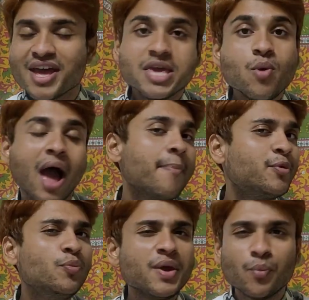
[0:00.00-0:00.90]
You have
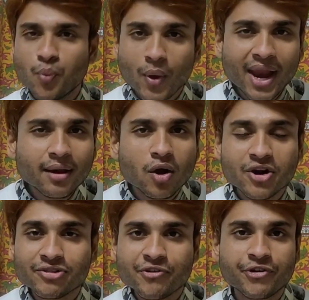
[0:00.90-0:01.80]
to be well
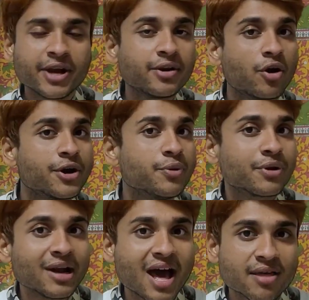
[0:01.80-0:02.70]
concentrated on your
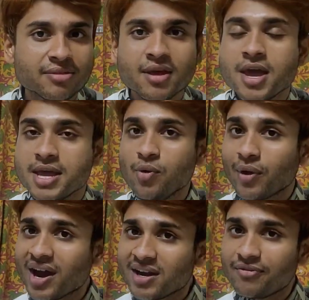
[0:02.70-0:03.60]
class. You
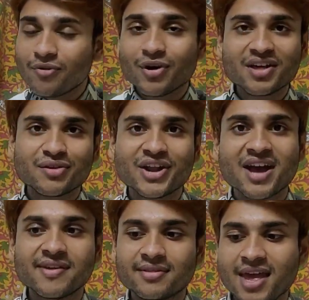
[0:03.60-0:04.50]
can't focus on other